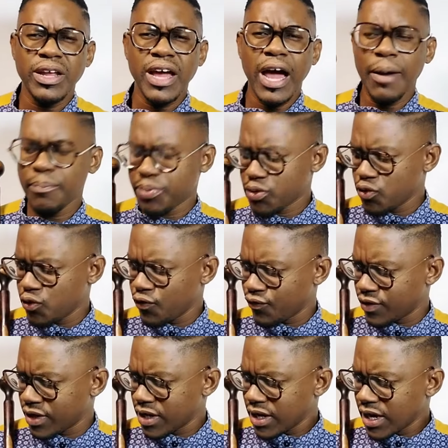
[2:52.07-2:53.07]

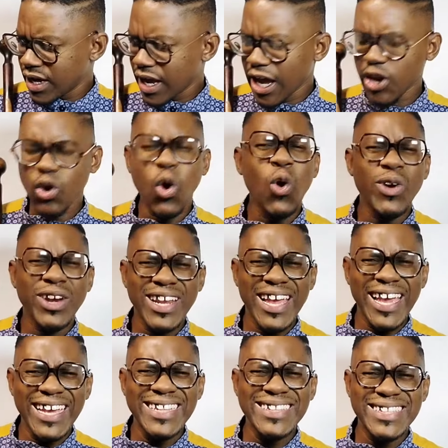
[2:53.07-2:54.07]
approved. And only
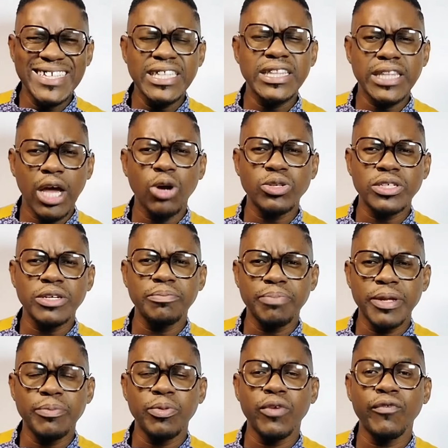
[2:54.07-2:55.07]
18,000
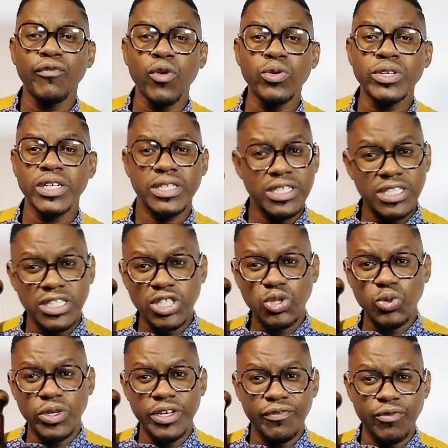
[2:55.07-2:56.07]
people voted. This is
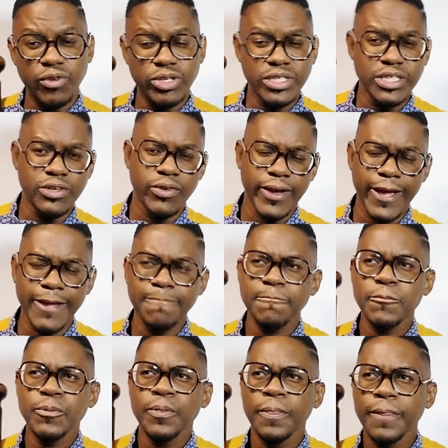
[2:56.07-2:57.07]
2014, okay?
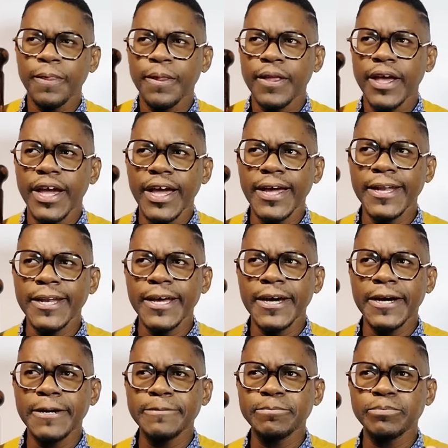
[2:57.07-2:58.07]
And
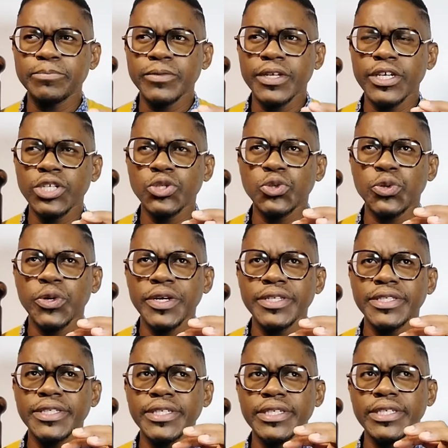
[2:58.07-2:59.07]
in
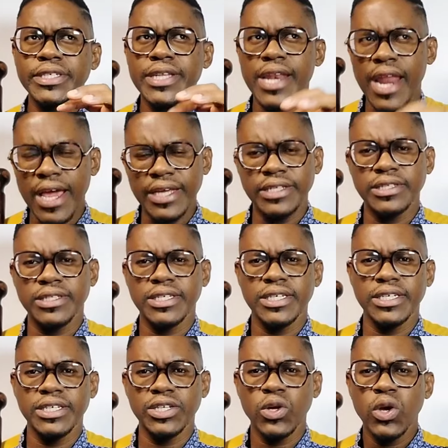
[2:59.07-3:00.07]

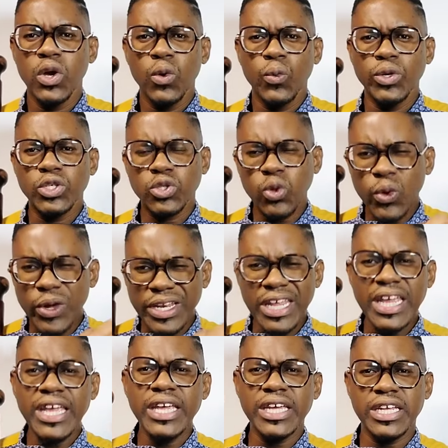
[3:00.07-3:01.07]
2019, we saw an
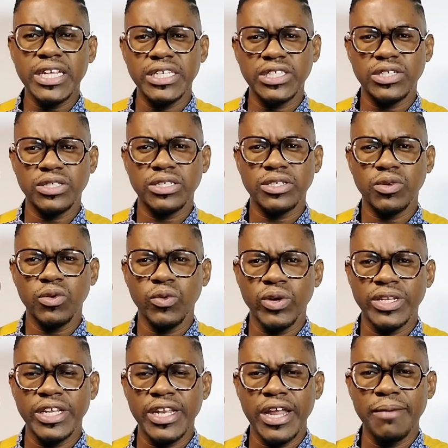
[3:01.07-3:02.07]
increase
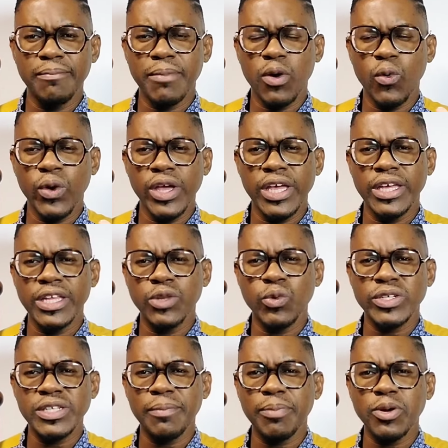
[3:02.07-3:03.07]
of the number where it
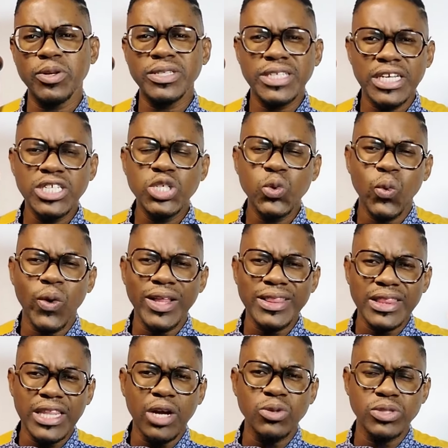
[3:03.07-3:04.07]
was about
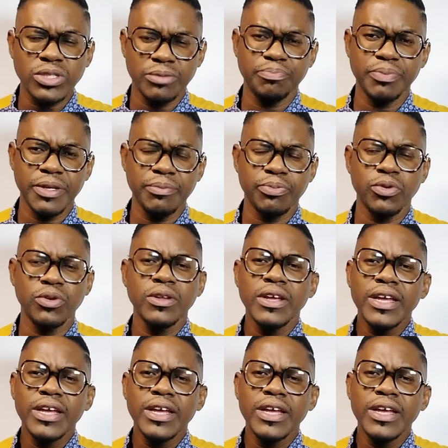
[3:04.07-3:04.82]
31,000 people